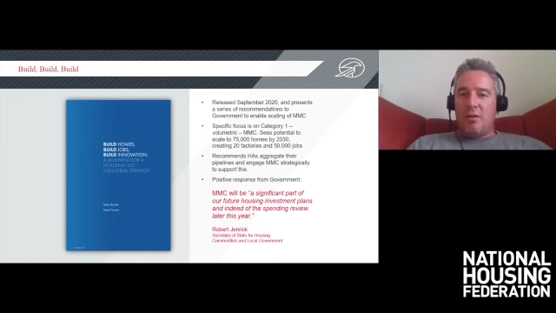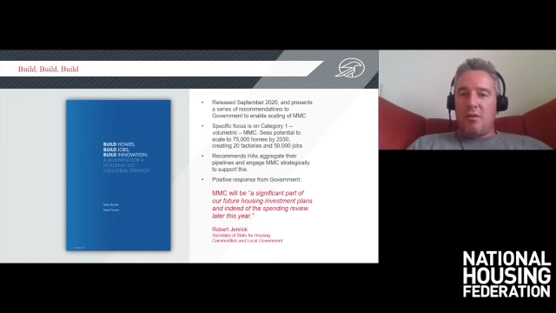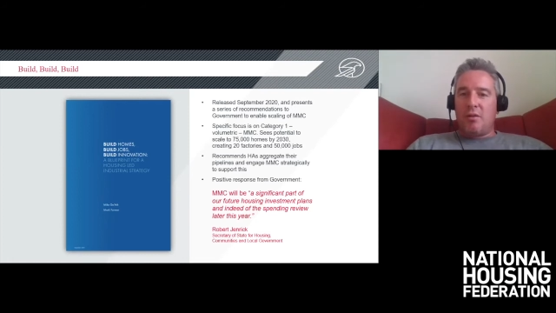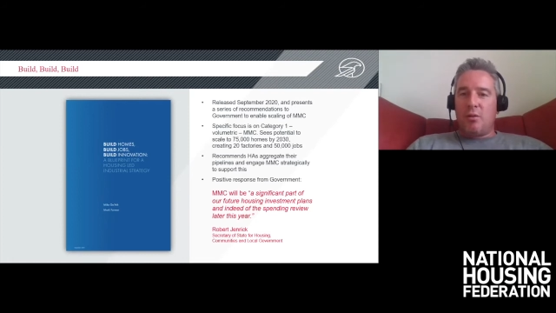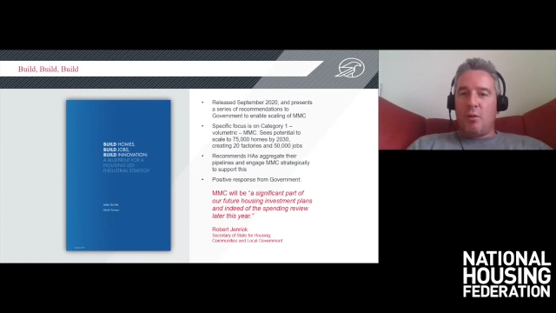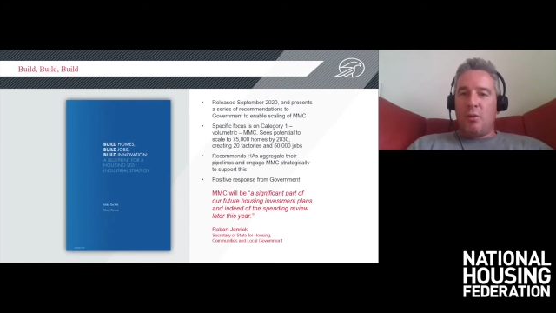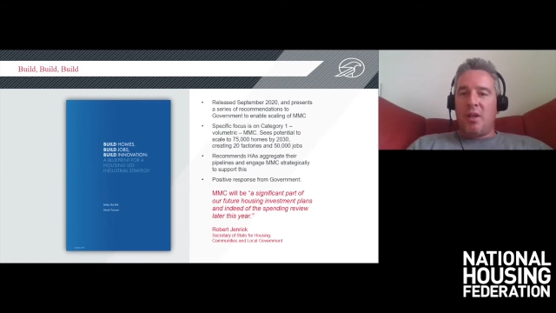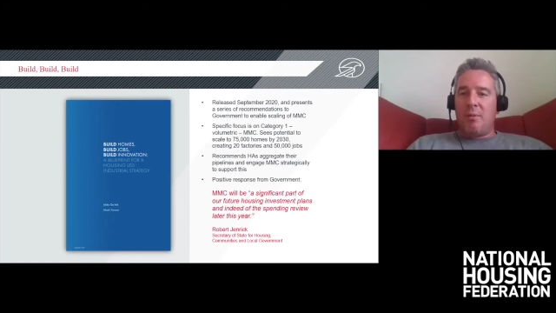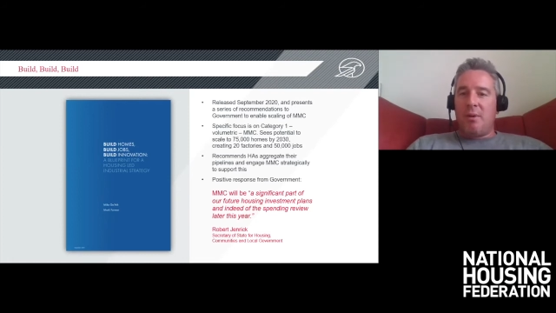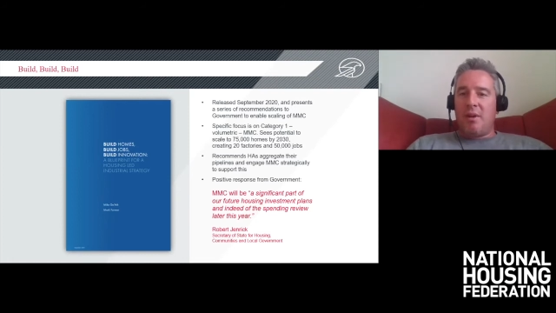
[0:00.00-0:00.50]

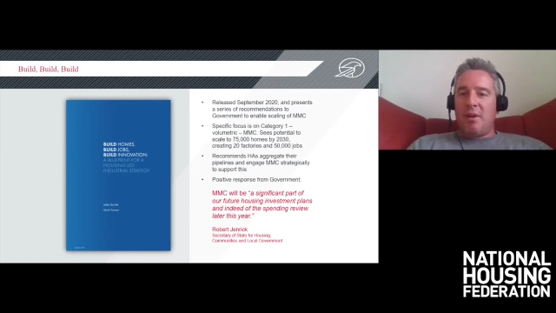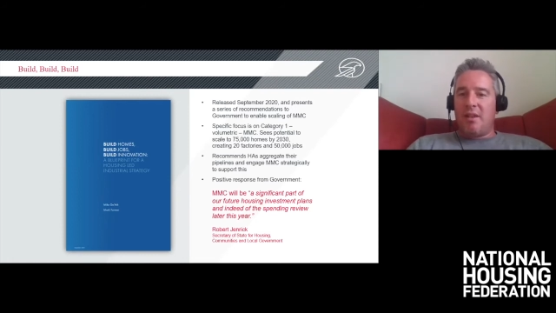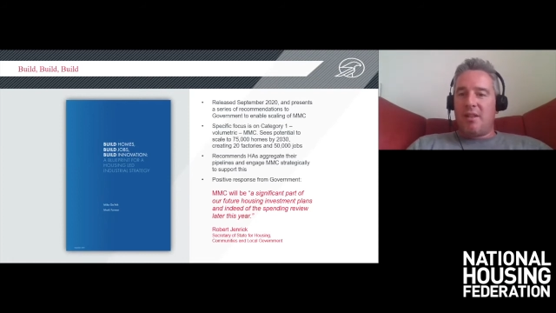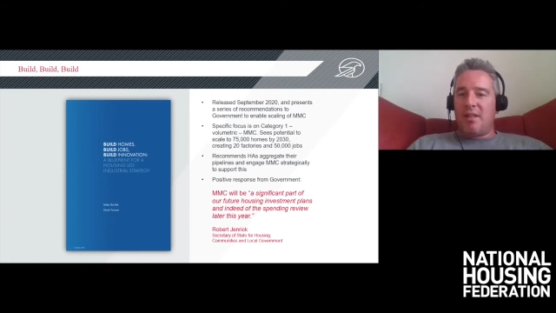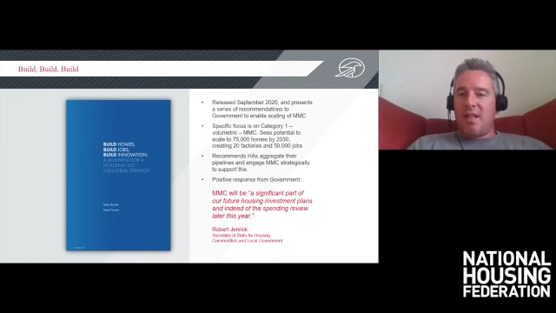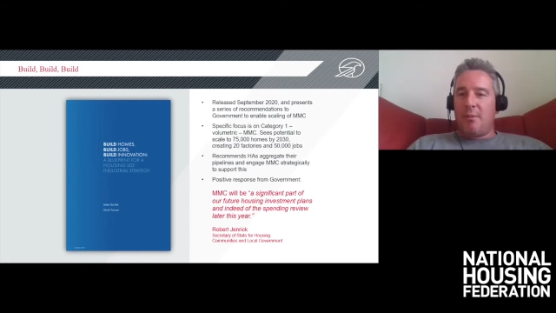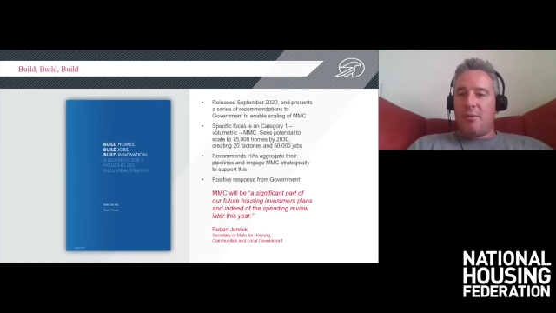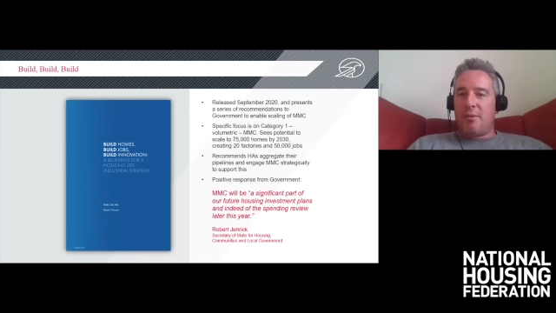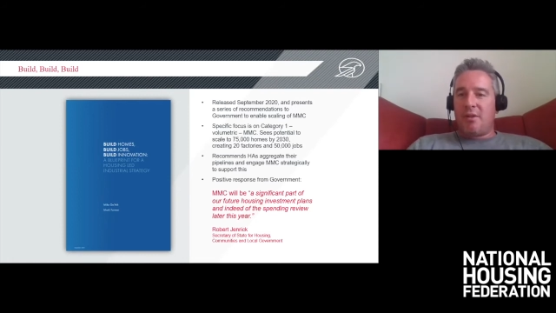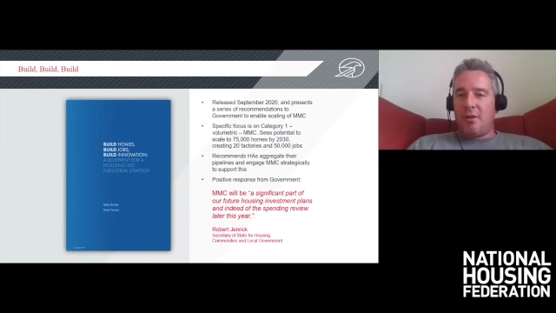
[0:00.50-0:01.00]
talking about the
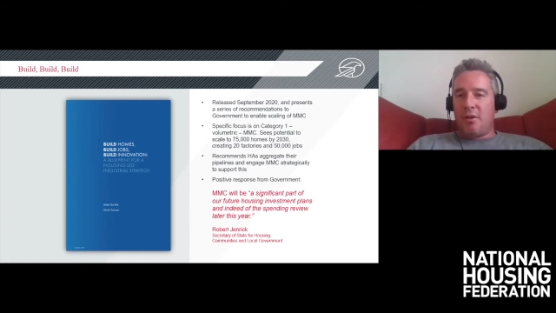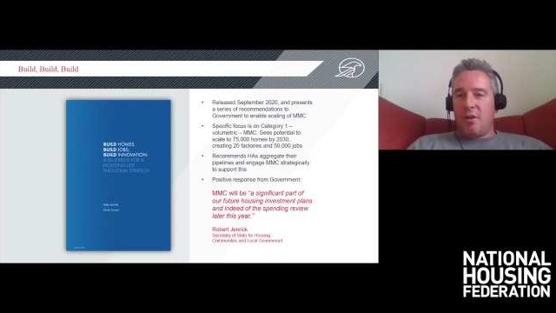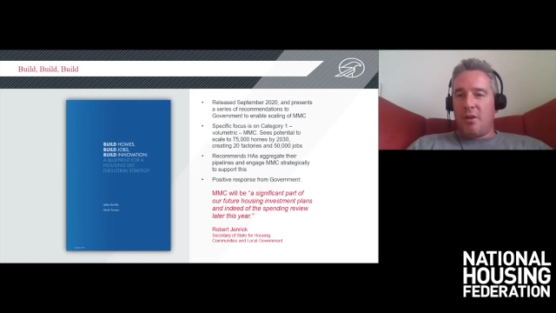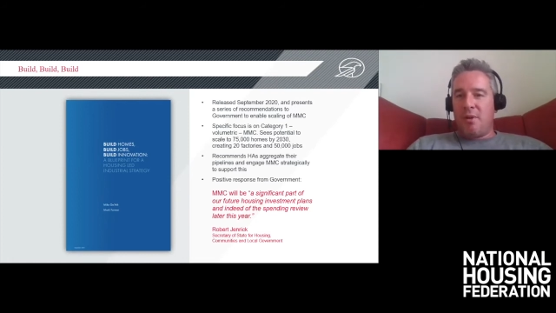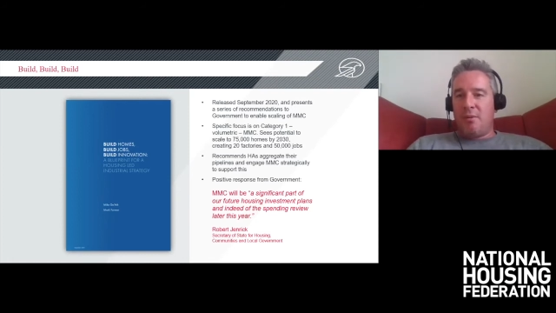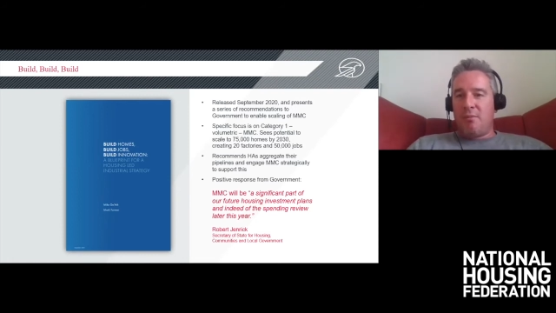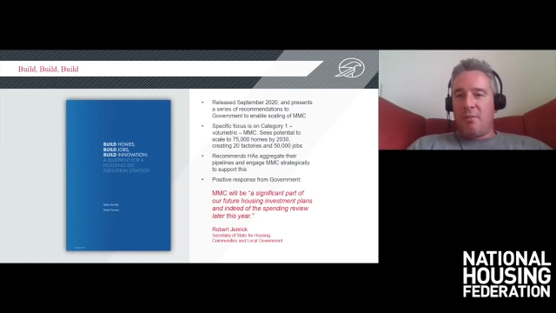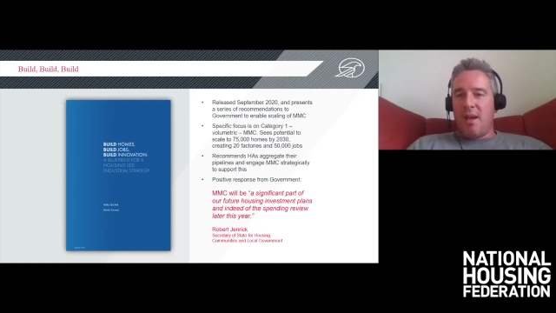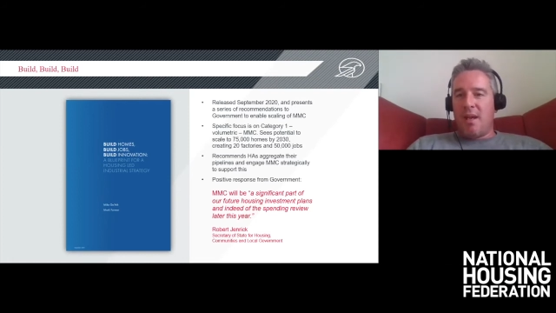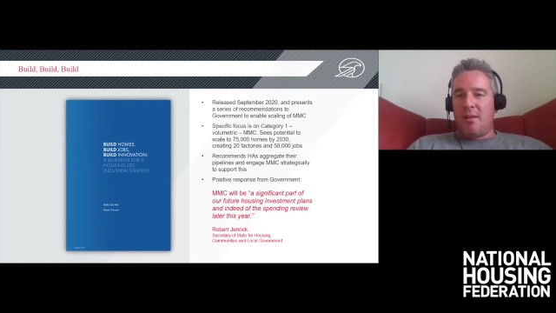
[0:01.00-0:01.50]
steps that could
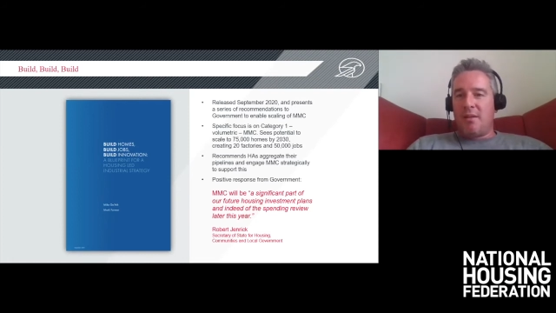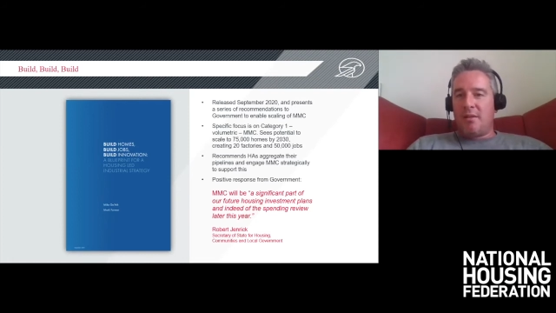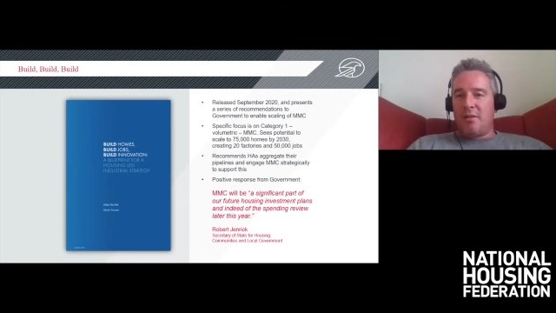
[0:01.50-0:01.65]
be made